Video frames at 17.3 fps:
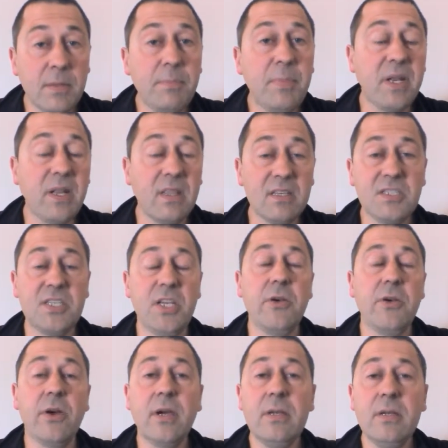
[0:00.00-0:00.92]
the better the
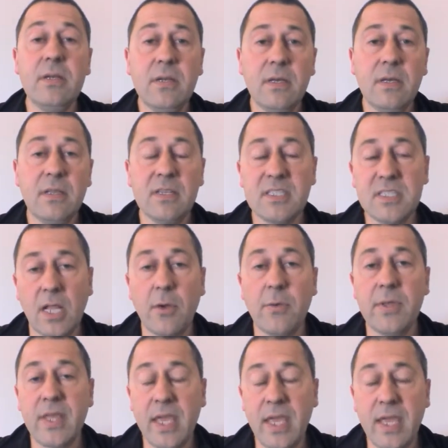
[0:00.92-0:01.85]
shearer, the
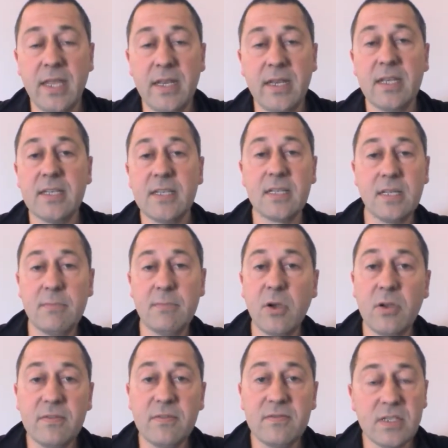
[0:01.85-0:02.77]
slower their hand actually
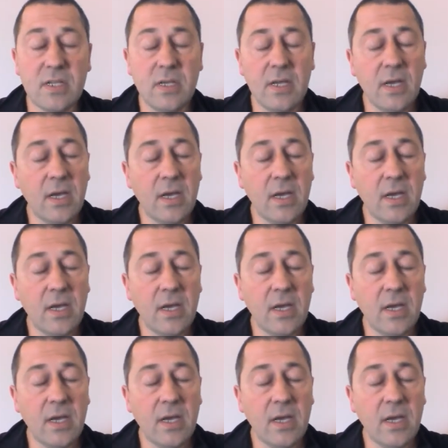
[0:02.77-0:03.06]
moves.